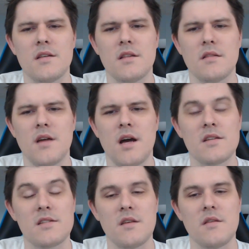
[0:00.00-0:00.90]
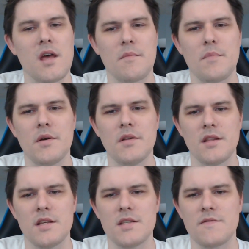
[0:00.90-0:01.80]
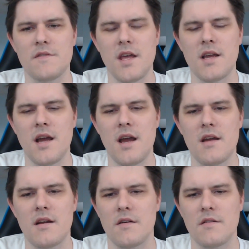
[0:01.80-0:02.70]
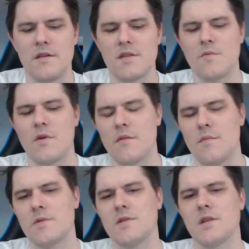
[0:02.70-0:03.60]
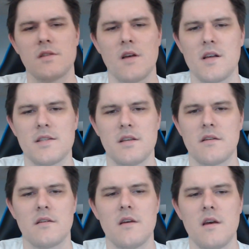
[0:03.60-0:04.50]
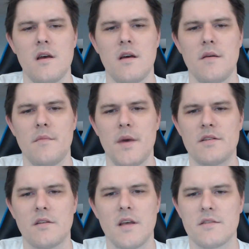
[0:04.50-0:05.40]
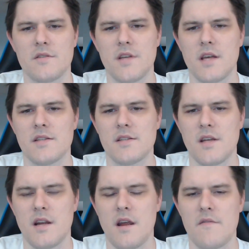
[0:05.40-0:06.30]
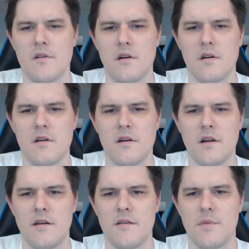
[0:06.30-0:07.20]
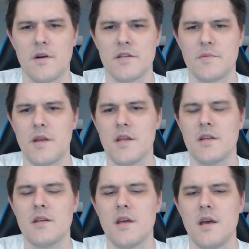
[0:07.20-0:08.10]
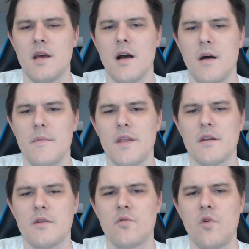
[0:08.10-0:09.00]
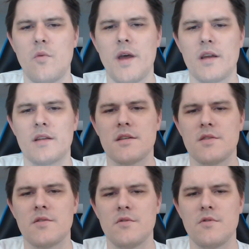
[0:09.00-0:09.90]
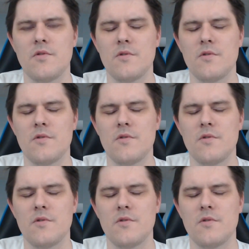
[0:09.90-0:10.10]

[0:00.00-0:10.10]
honestly, like, building lists for that guy is one of the most exhausting mental exercises that I ever participate in. And then Chromac 2...